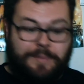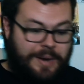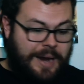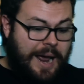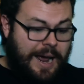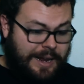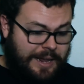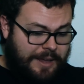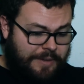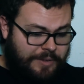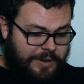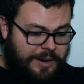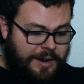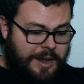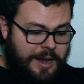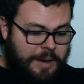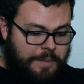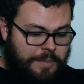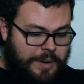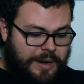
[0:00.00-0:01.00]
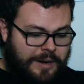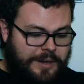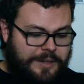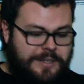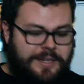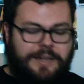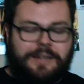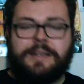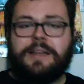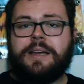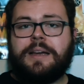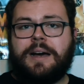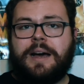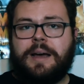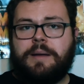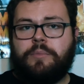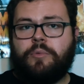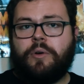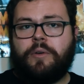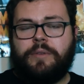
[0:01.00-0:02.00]
I mean, heck, even Polytechnique, I
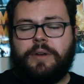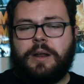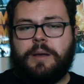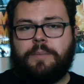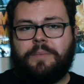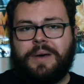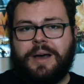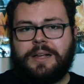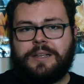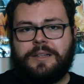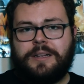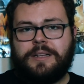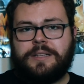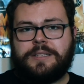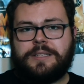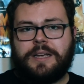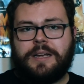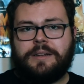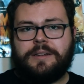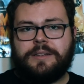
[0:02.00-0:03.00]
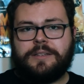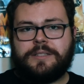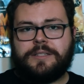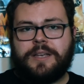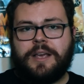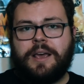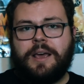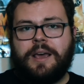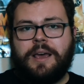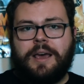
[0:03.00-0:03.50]
had more of an impact than Incendies.